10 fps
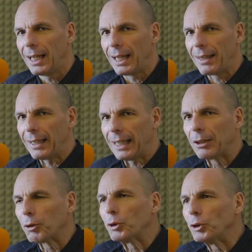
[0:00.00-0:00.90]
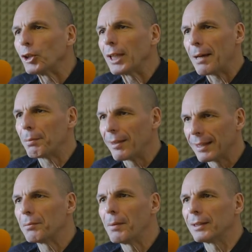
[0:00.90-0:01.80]
it could not happen,
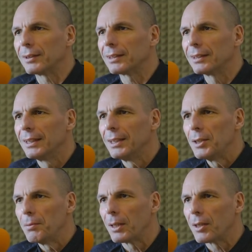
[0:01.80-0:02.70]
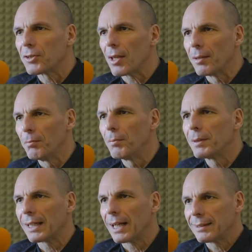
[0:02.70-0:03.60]
think about it, because the
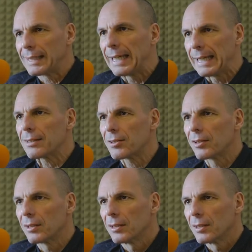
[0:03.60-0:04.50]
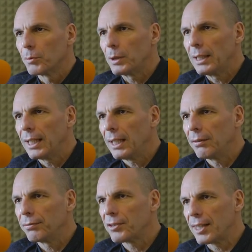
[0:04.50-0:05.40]
moment the crisis hits, we
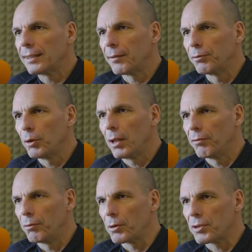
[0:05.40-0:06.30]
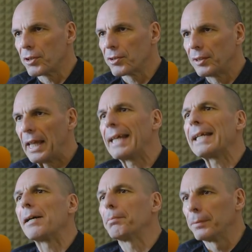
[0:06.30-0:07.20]
have centrifugal forces
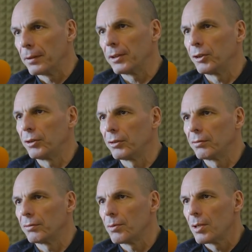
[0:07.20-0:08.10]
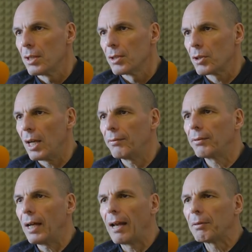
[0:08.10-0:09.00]
tearing up the union. So
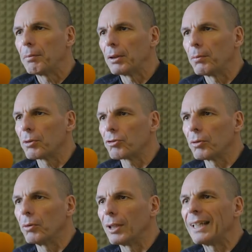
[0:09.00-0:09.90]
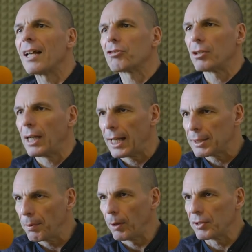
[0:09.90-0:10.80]
everybody wants to
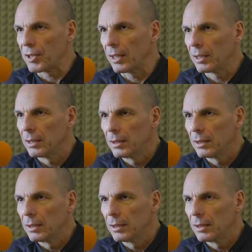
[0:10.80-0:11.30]
renationalize policy.